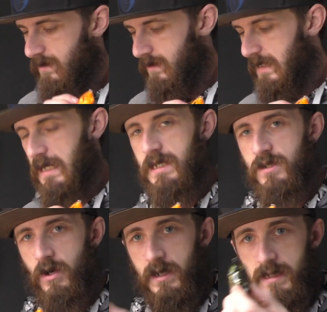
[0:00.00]
these
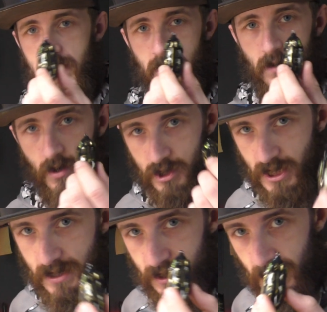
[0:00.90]
are considered our
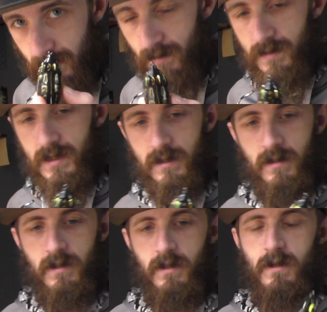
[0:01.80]
Gen 2s.
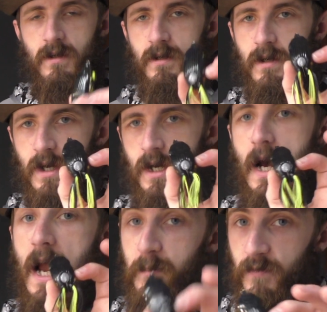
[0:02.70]

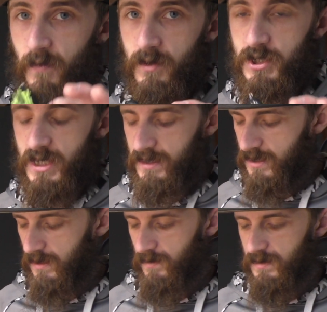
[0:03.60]
I prefer the Gen
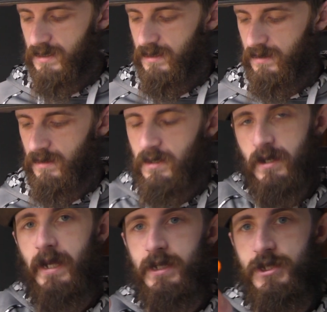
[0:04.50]
2s.
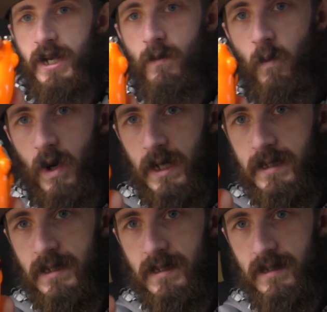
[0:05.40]
The Gen
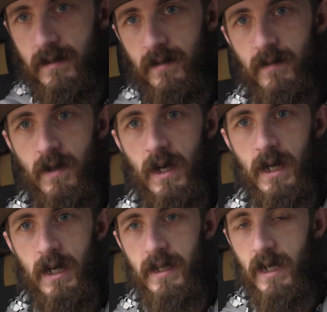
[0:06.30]
1s,
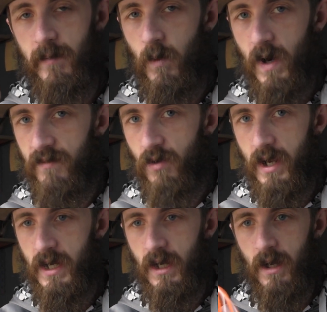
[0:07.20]
they come in a wide
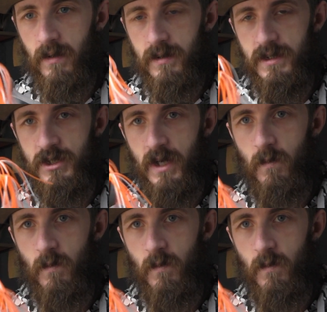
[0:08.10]
variety of colors, the Gen